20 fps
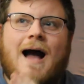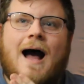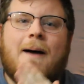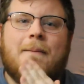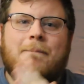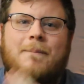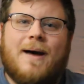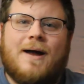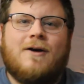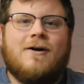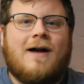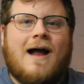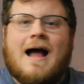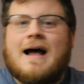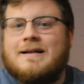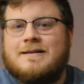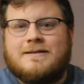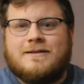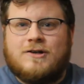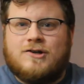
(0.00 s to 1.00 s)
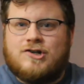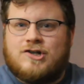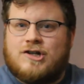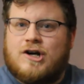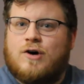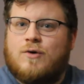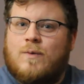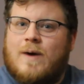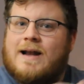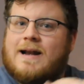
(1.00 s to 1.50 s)
got better as the
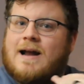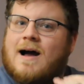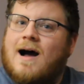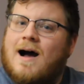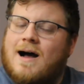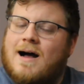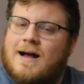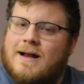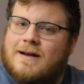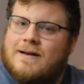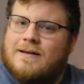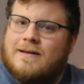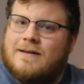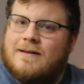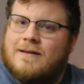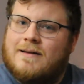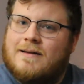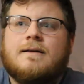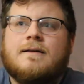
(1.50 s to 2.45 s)
show went on.